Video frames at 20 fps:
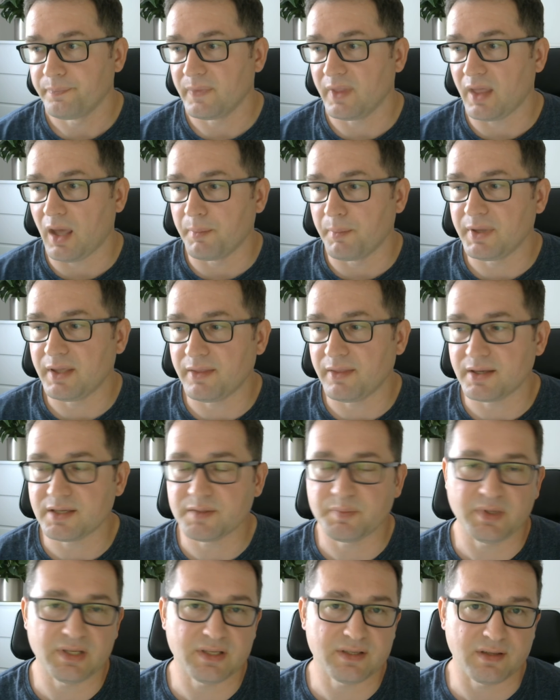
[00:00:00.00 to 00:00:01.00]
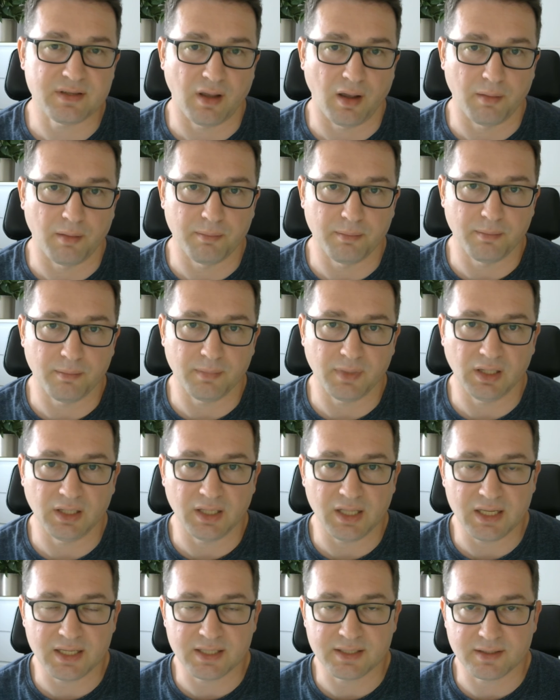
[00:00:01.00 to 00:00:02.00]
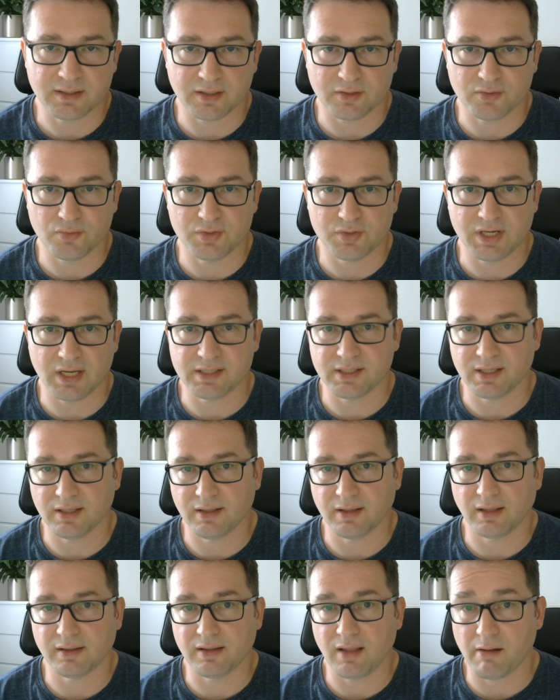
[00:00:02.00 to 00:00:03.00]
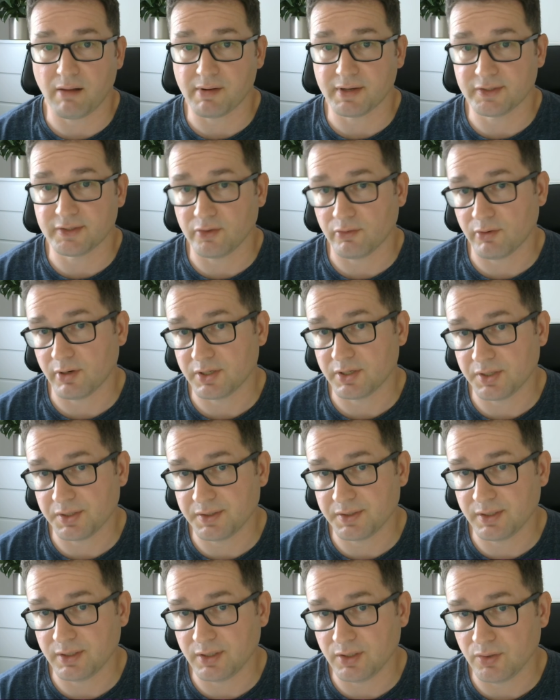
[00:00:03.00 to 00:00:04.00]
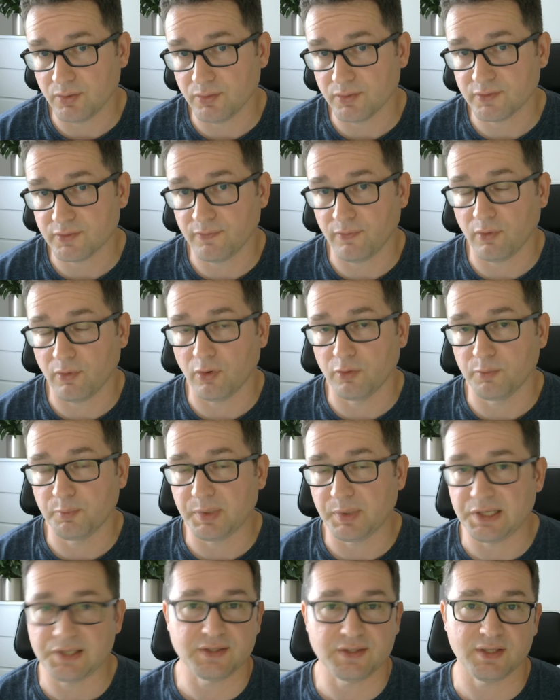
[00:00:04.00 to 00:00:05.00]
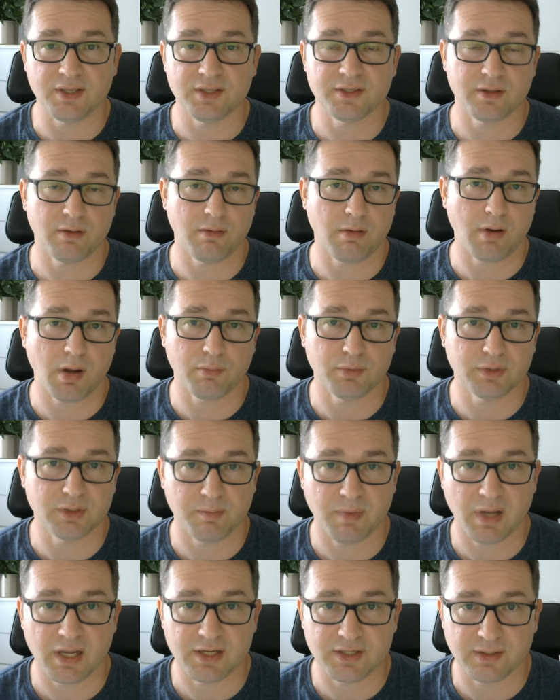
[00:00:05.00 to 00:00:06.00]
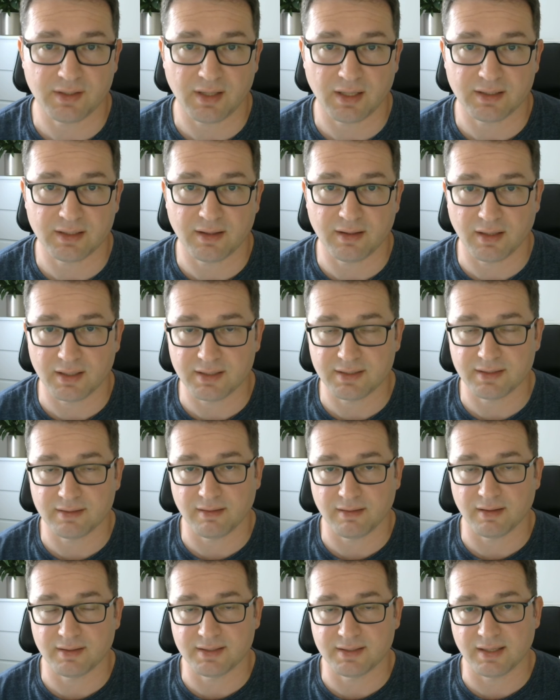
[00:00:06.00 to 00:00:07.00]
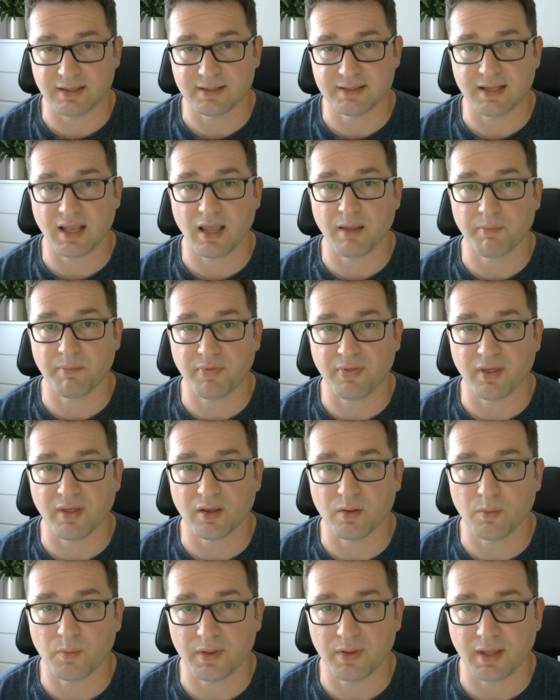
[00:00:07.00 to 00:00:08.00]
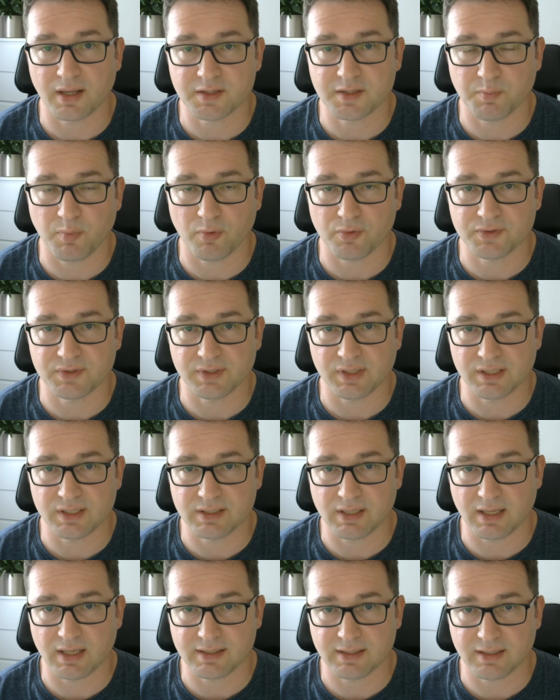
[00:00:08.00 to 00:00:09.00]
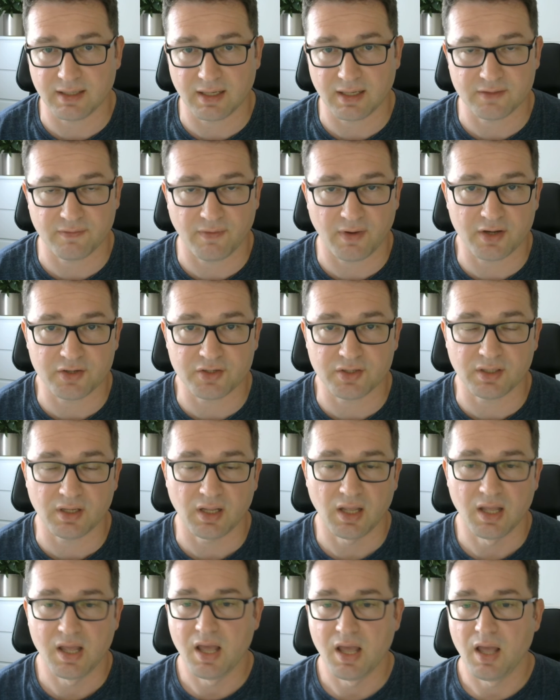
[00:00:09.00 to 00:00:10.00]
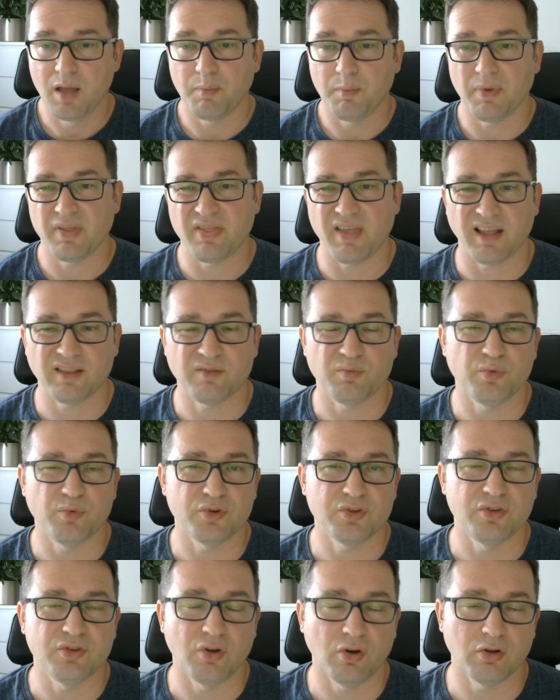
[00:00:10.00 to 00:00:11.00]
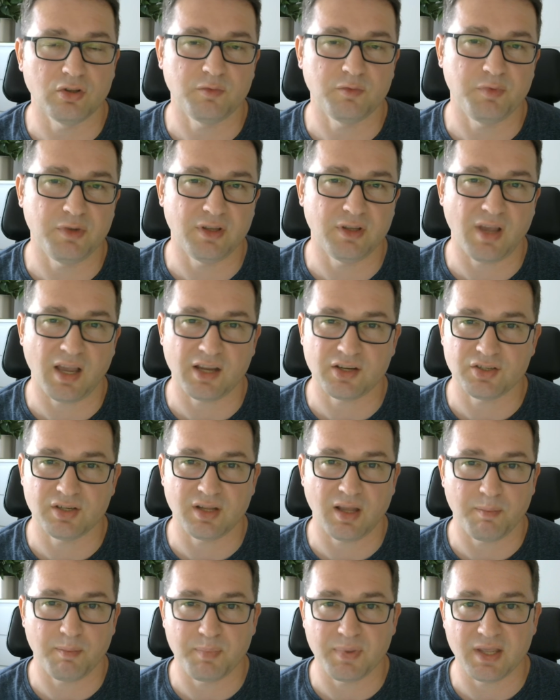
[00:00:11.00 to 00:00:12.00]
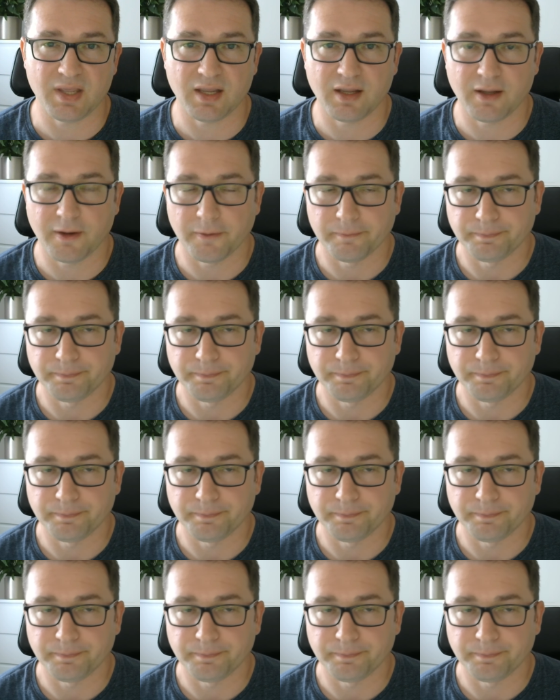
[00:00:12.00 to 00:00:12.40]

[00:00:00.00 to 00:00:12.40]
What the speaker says: There's been some leaks suggesting that direct storage is in use on PC, so I would imagine that it's the same thing with Xbox Series S and X version, but that would not be actually a big